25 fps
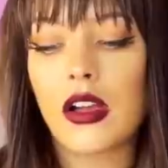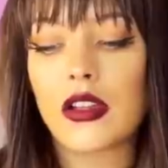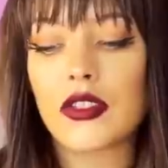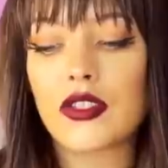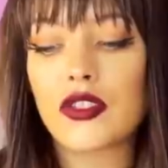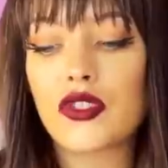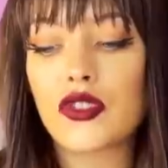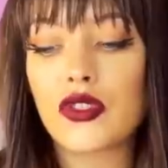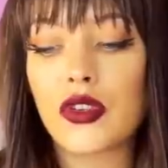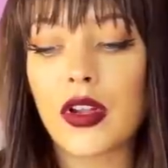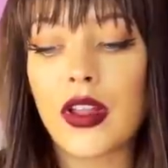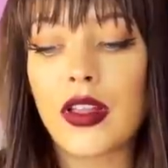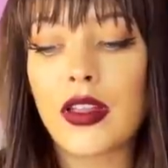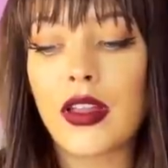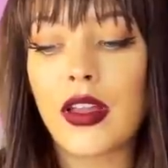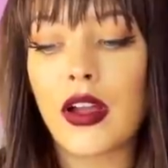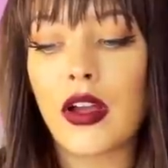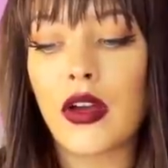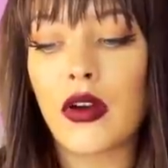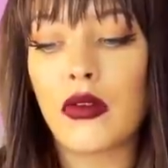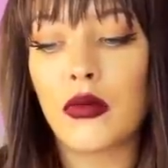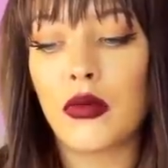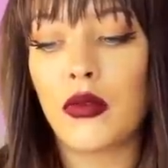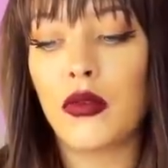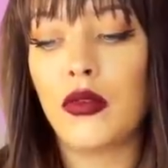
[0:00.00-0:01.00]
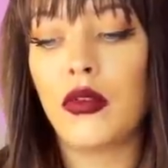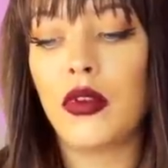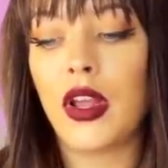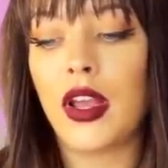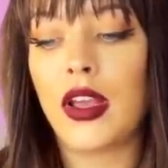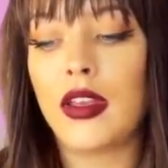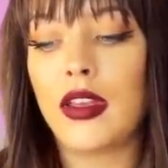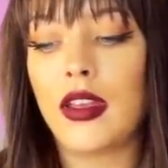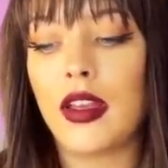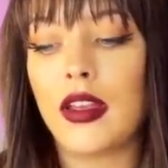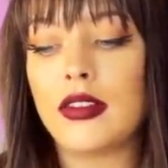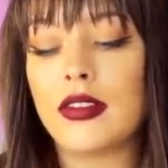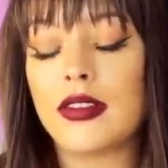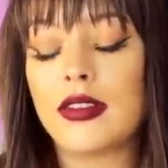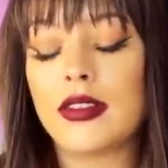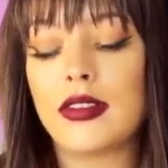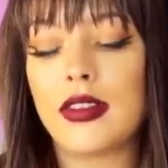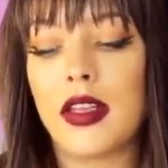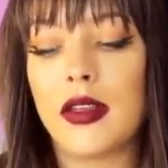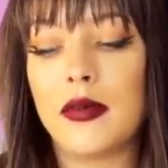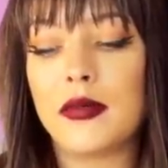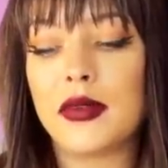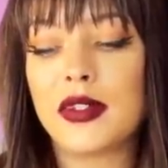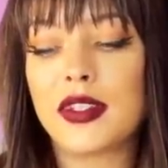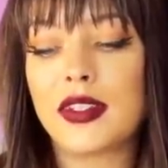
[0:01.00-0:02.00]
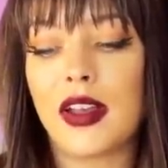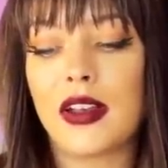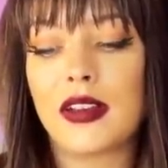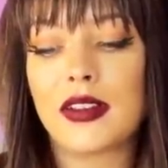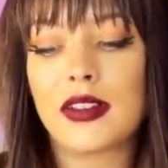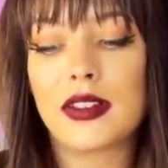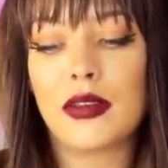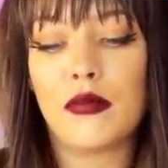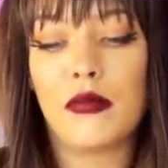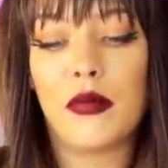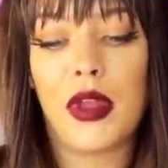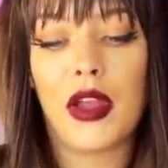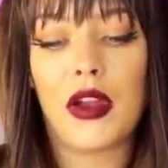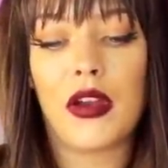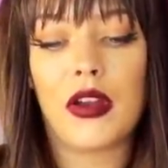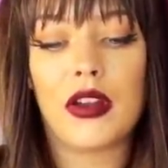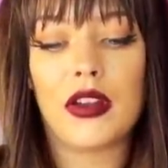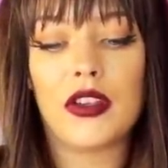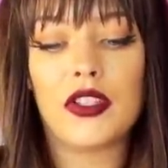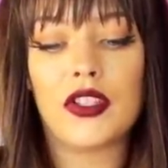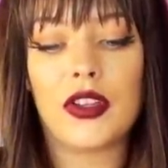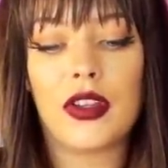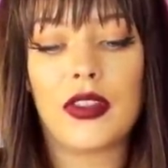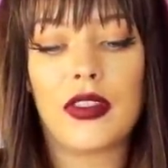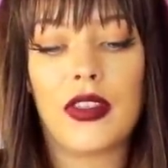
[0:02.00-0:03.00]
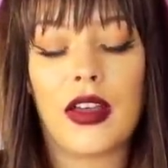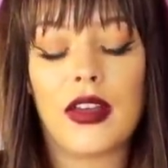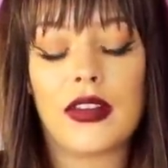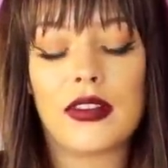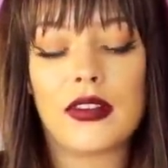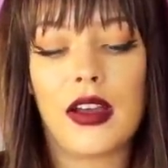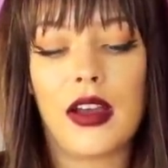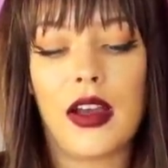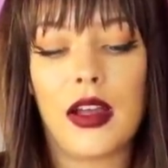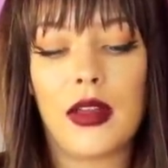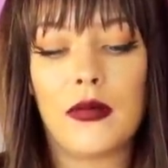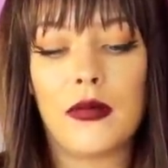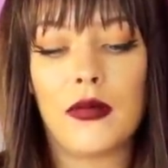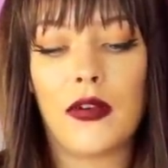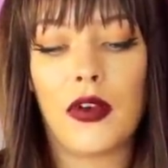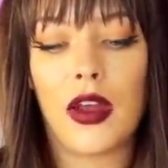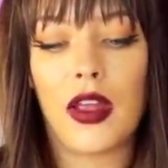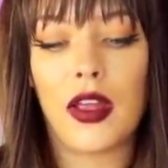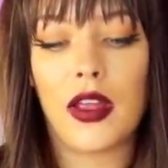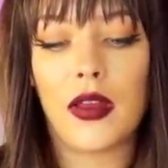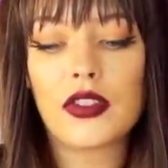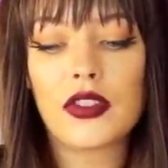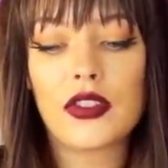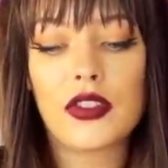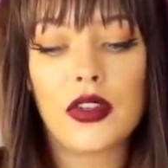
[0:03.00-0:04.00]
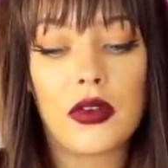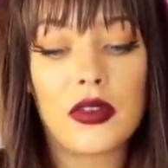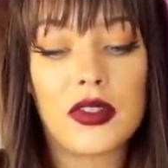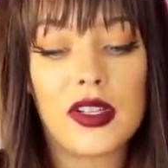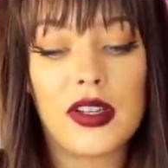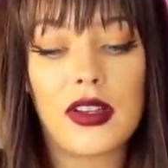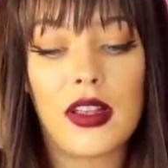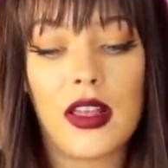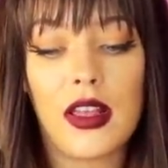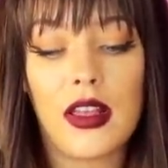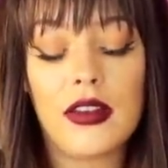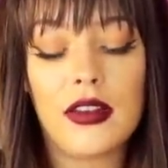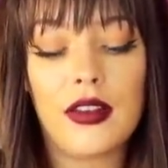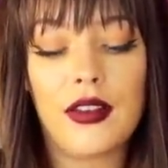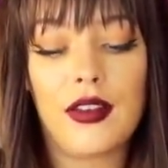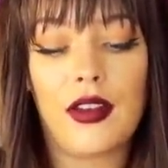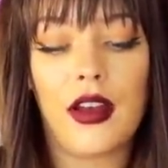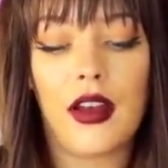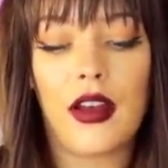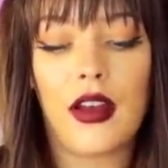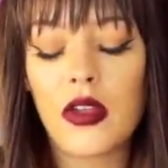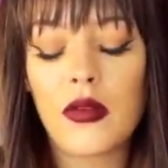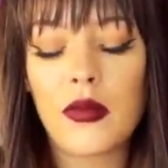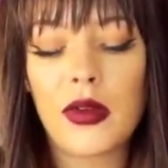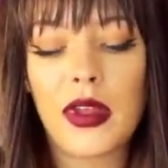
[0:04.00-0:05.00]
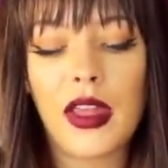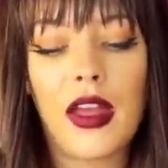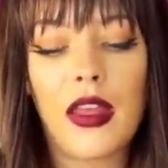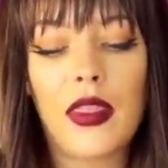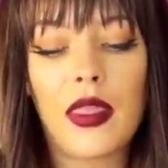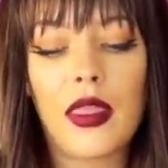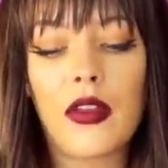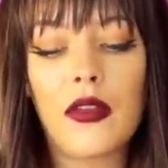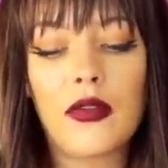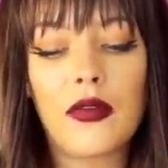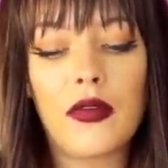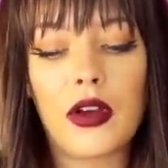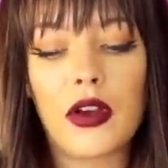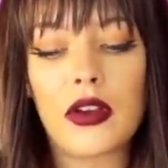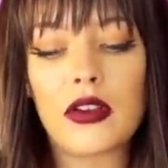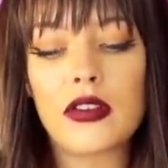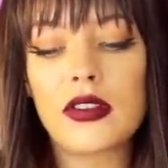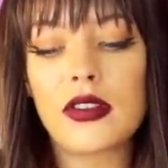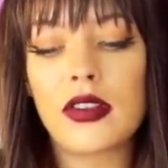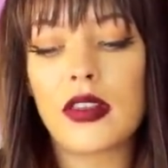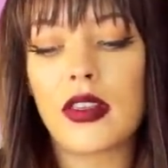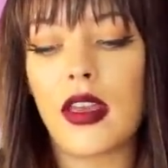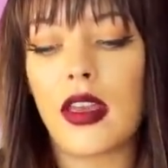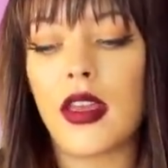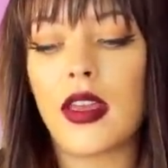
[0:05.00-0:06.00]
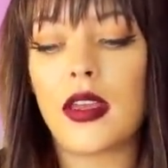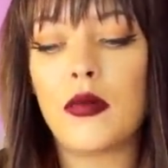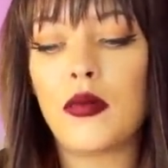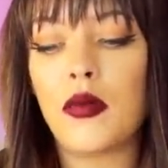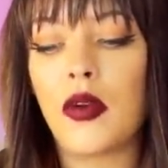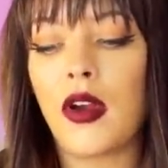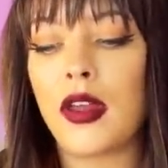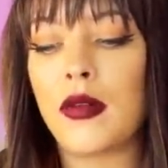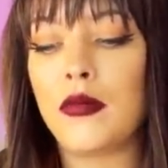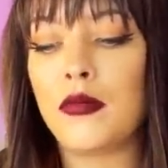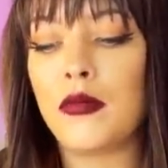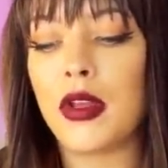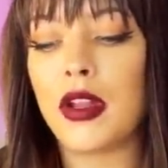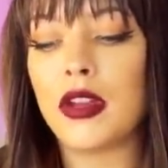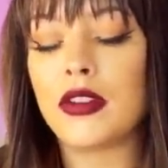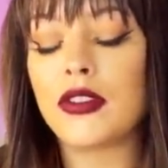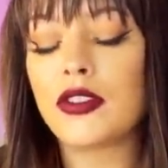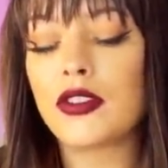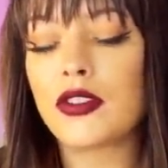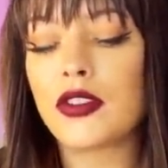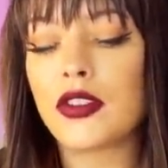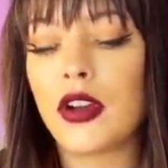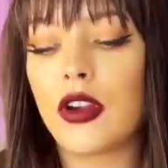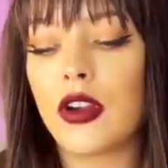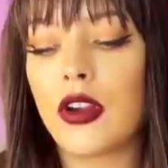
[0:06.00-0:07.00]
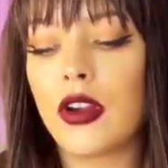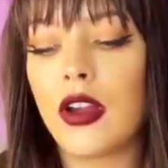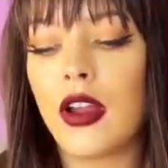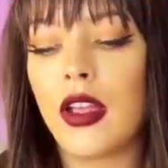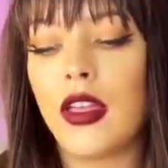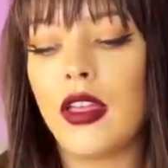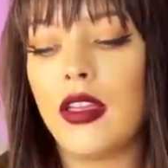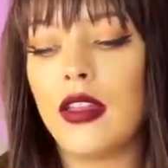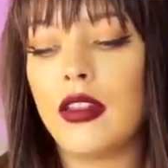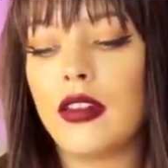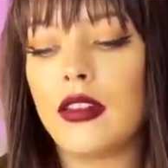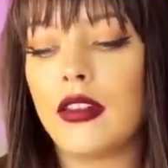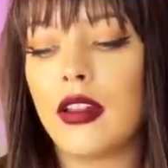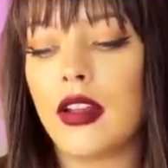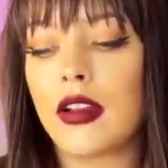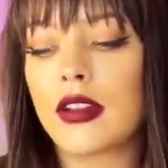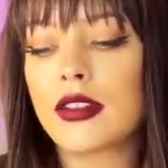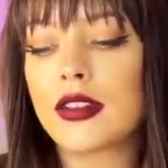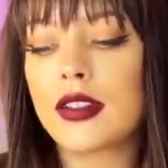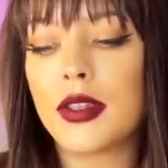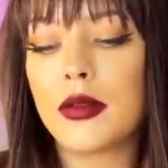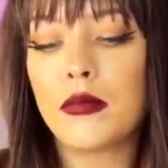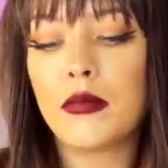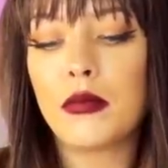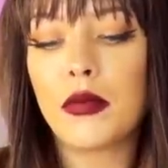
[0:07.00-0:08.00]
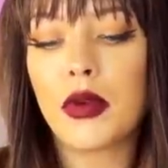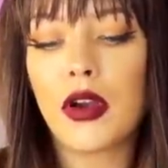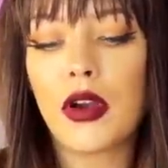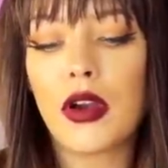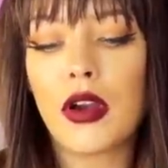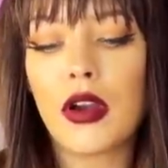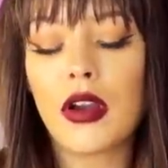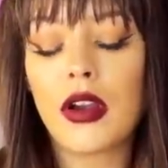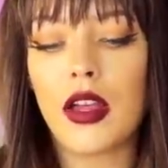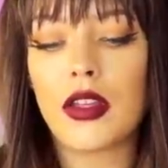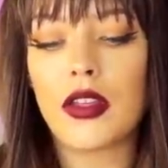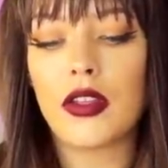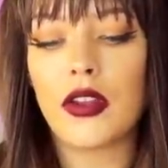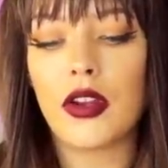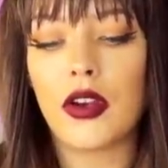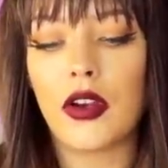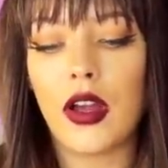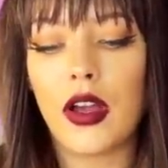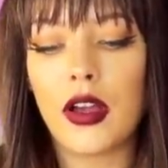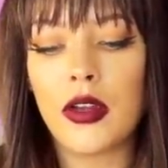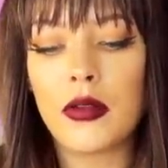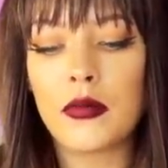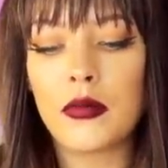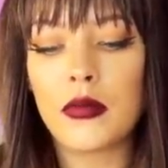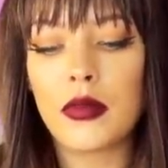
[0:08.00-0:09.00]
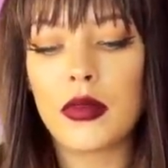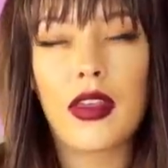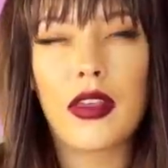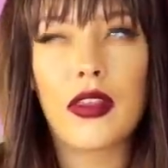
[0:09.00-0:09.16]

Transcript: Australia ruled against same sex marriage at that time frame. So did India. We had the first gay prime minister in Luxembourg, Europe.